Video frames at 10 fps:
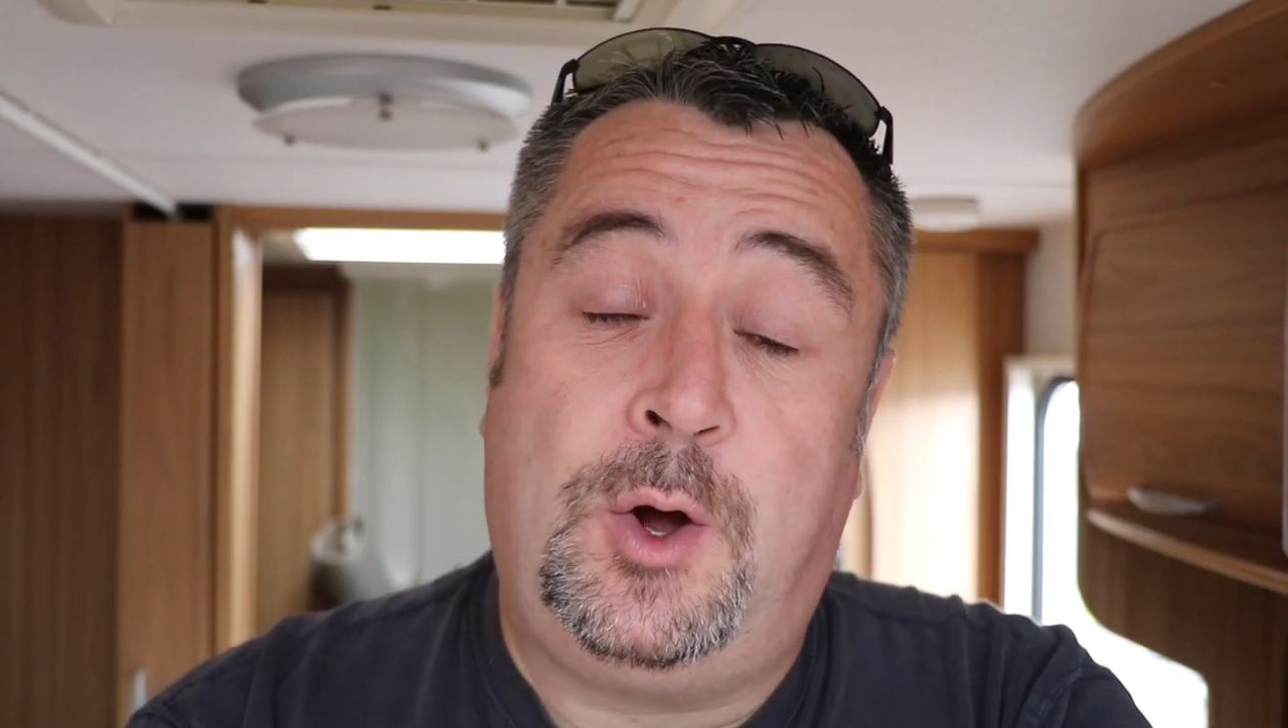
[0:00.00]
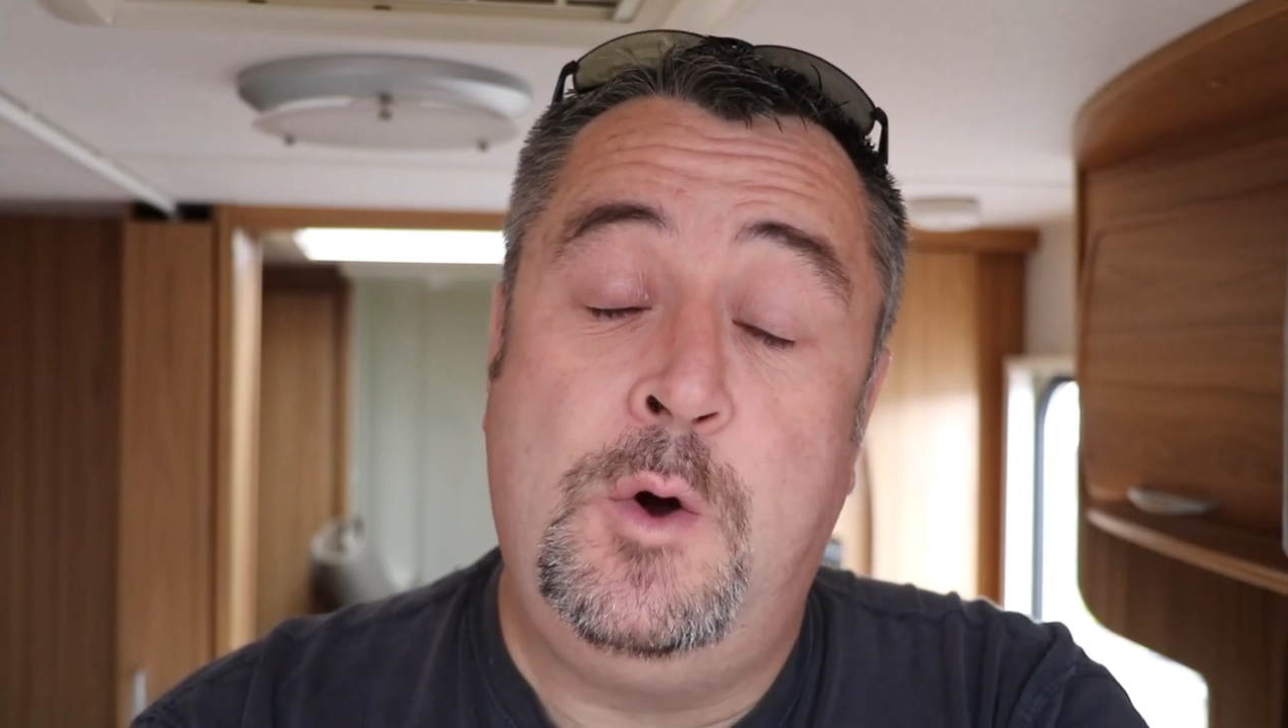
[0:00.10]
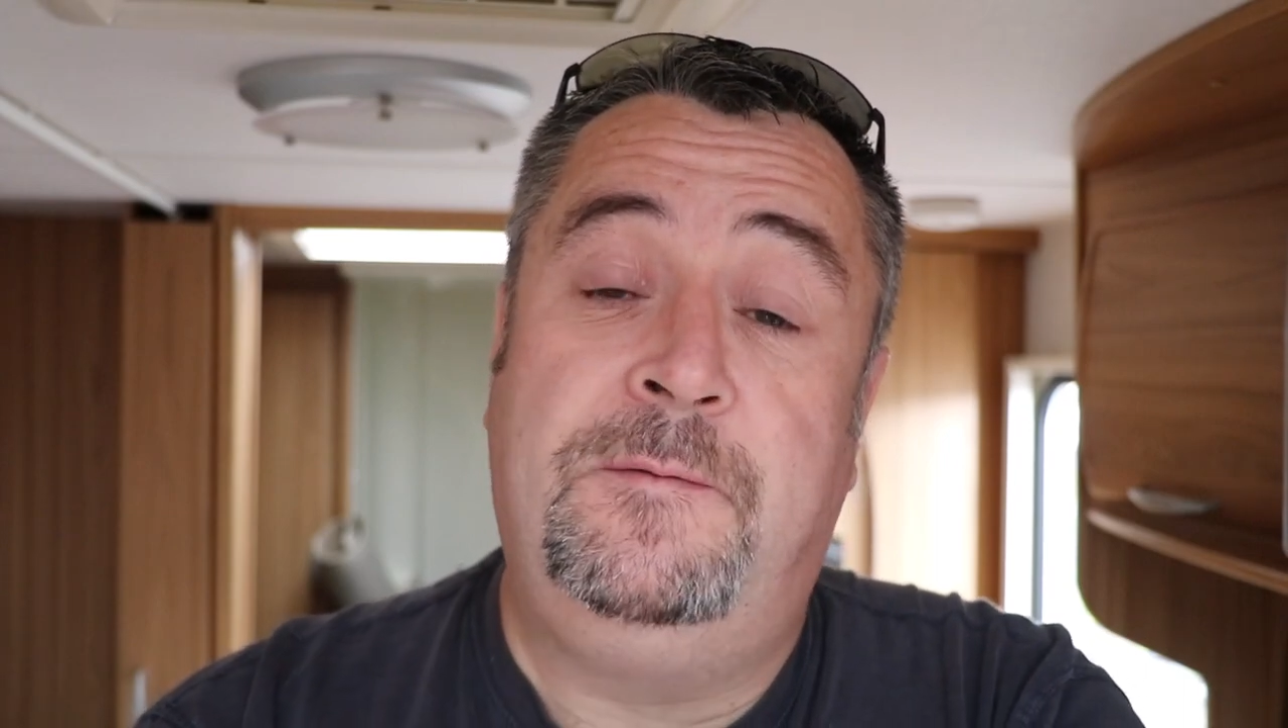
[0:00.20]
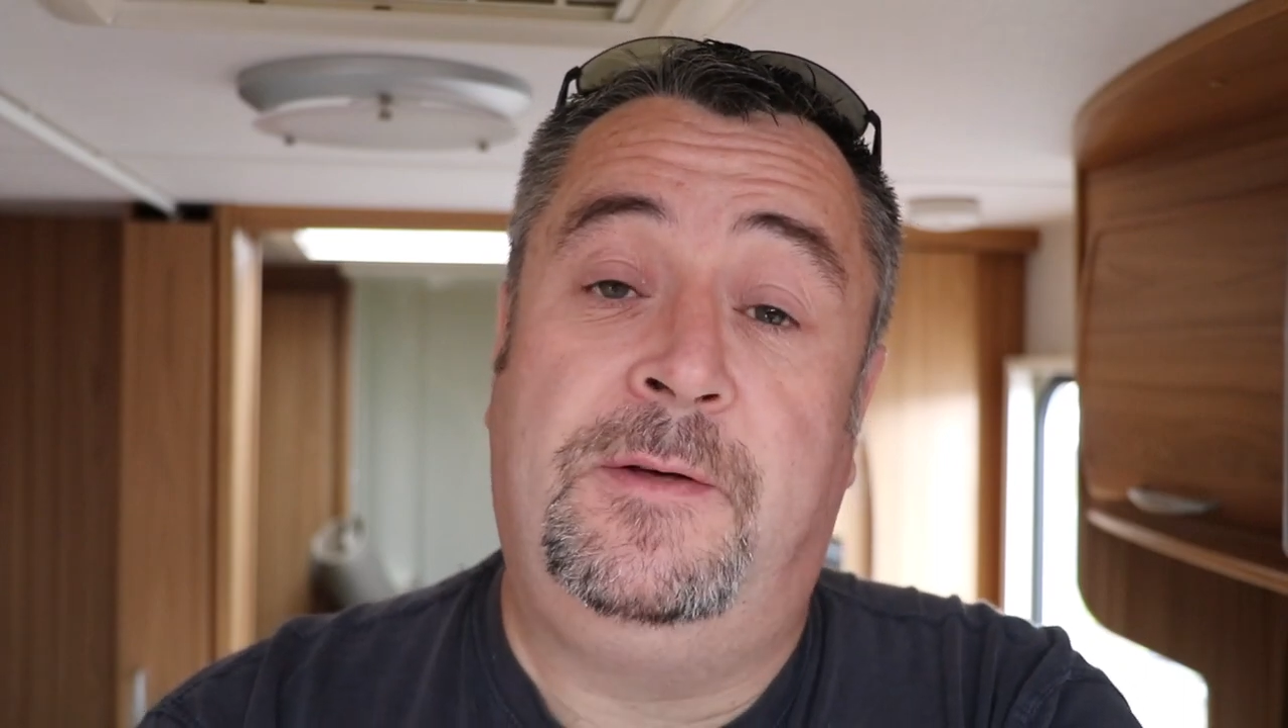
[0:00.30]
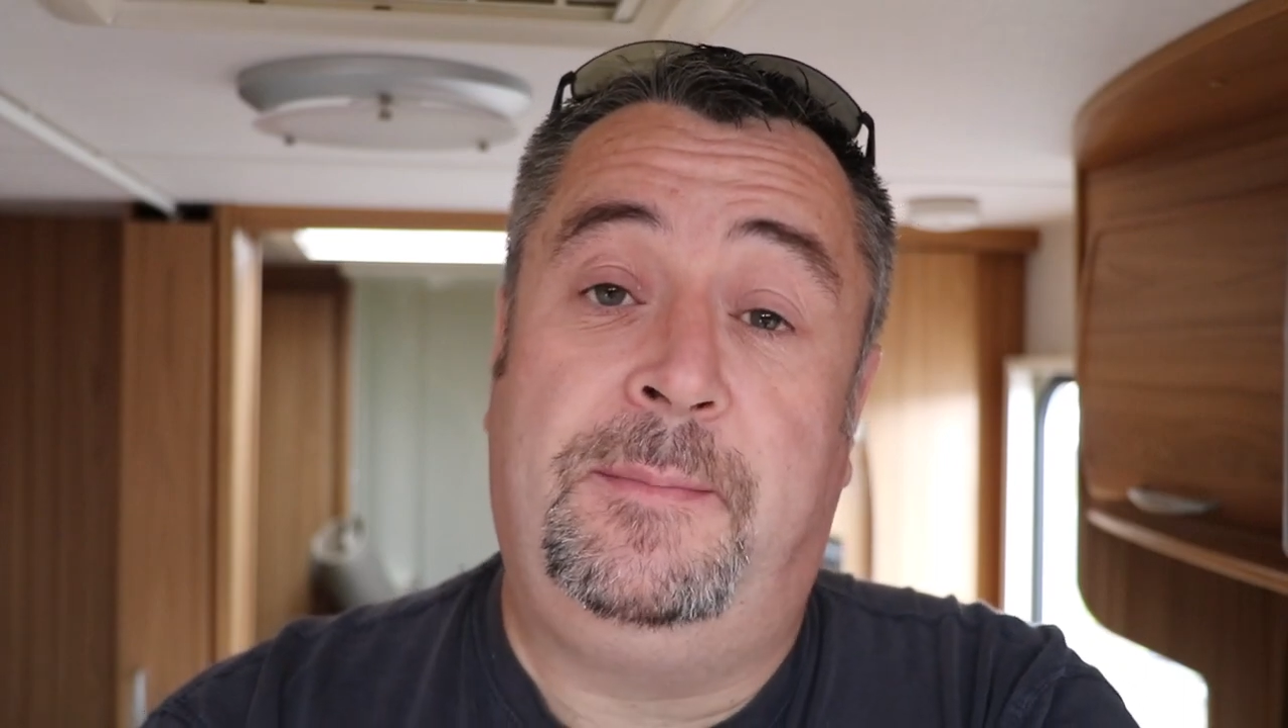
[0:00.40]

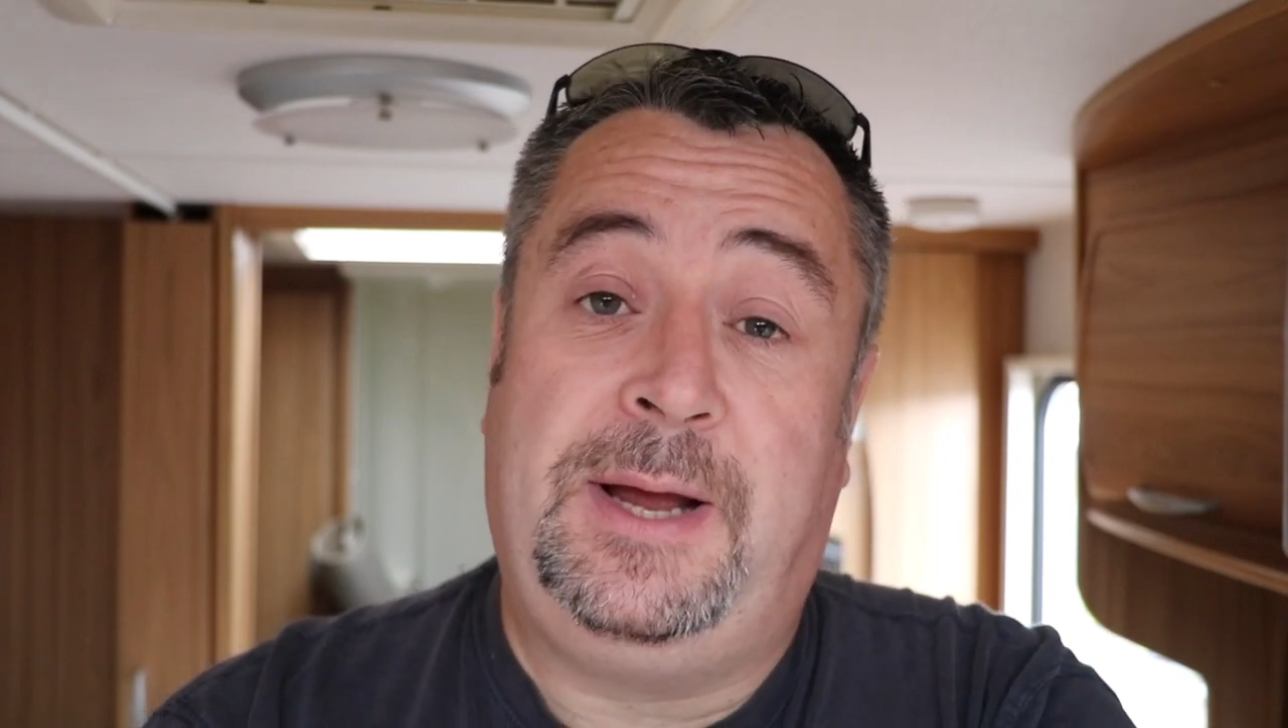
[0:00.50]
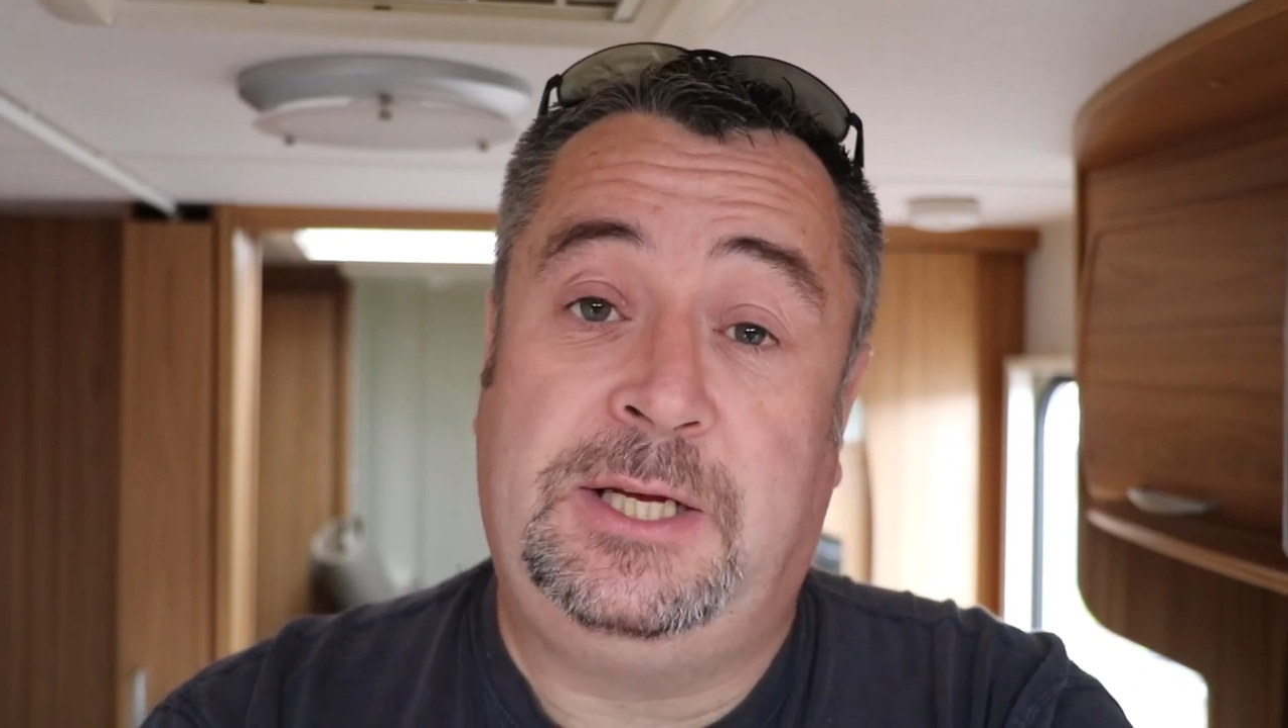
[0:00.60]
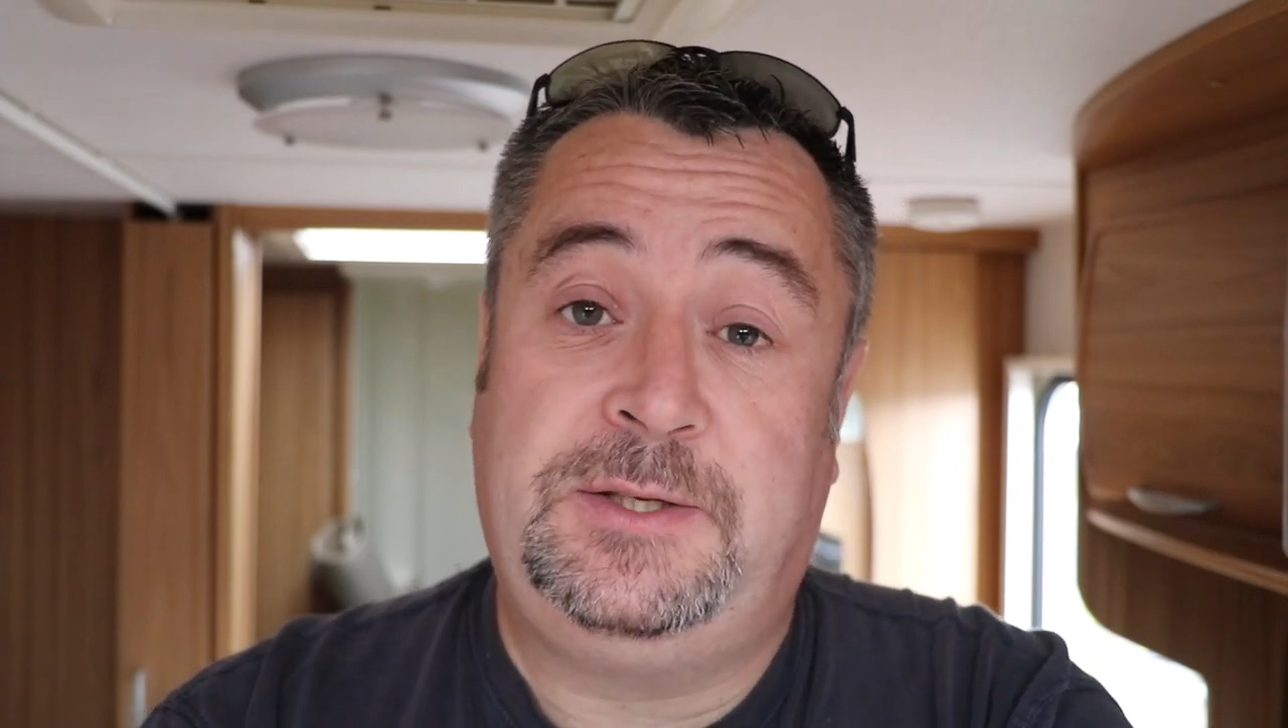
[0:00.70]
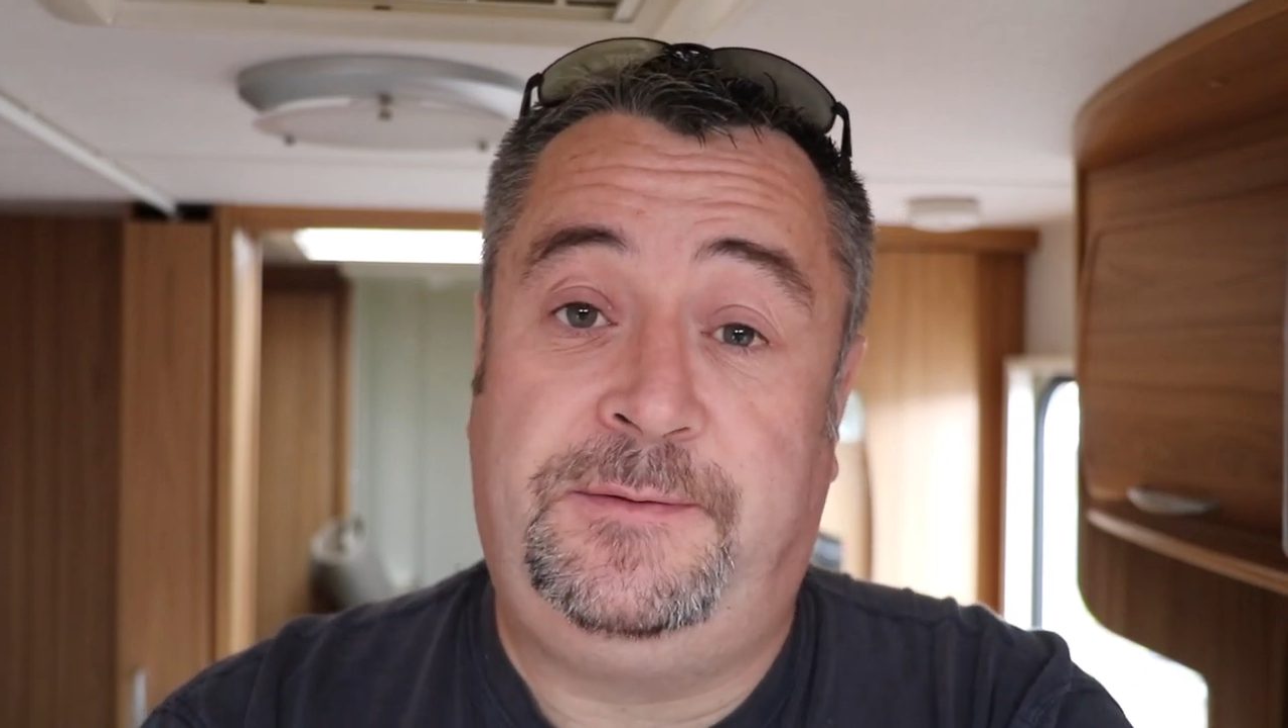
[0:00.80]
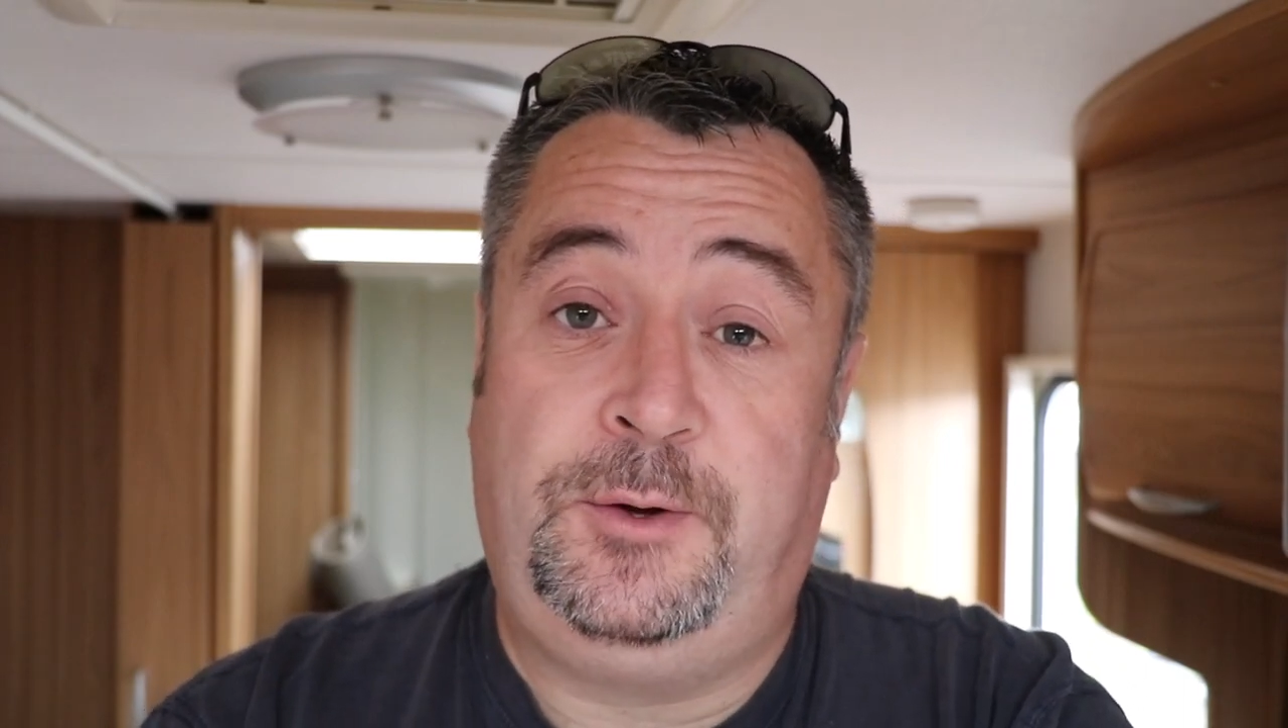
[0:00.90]
over the
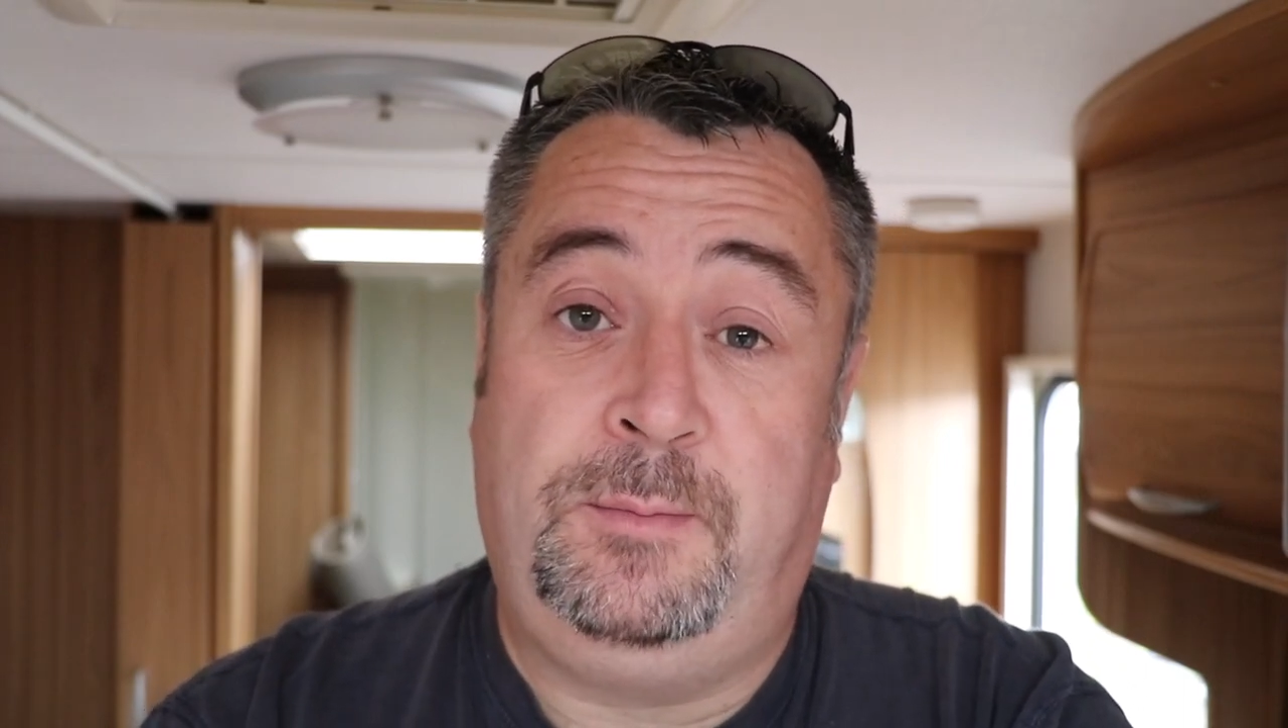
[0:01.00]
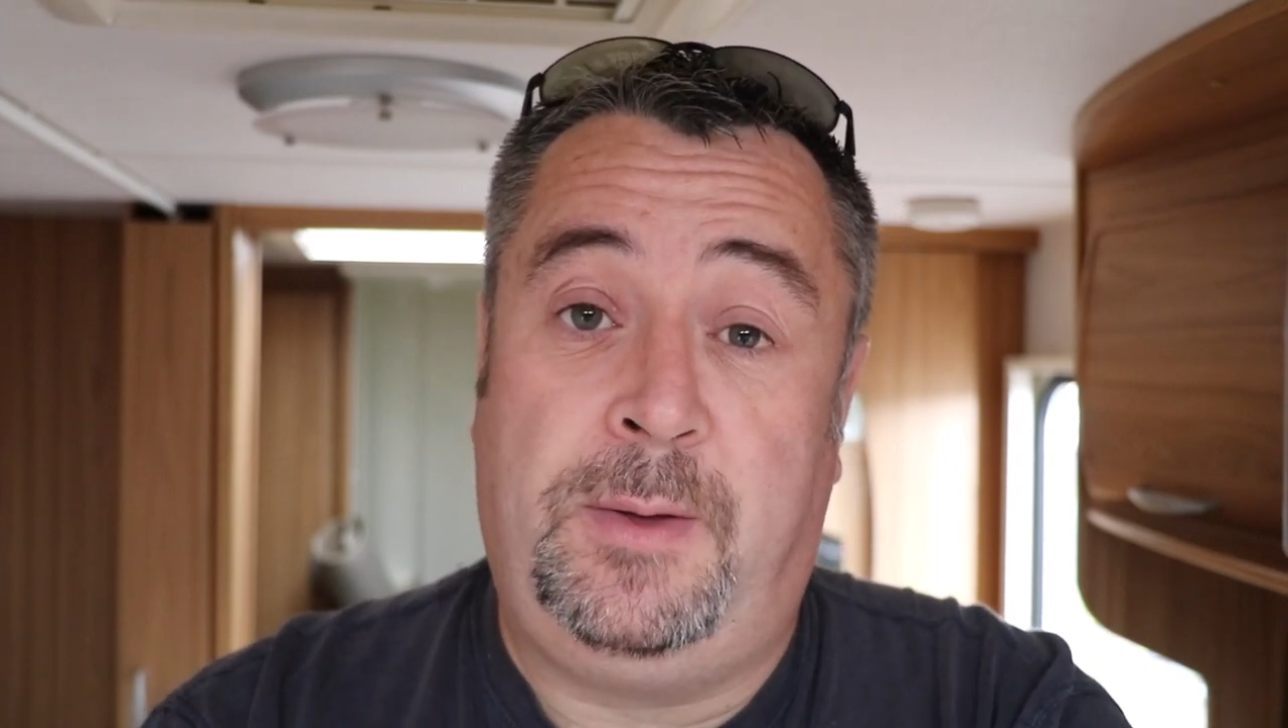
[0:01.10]
past few